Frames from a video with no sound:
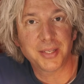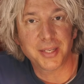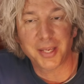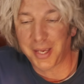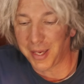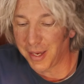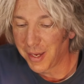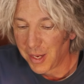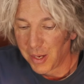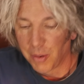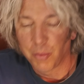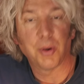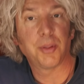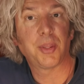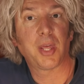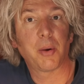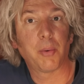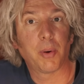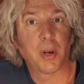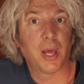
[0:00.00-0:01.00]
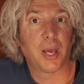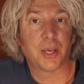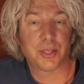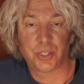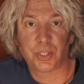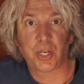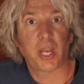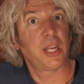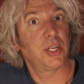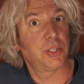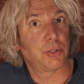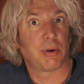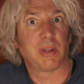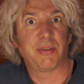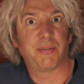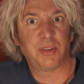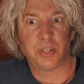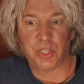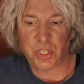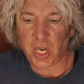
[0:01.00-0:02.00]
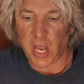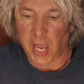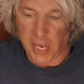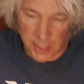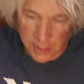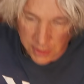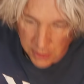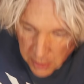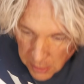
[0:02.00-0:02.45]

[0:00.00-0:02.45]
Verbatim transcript: idea when they were last changed or even checked.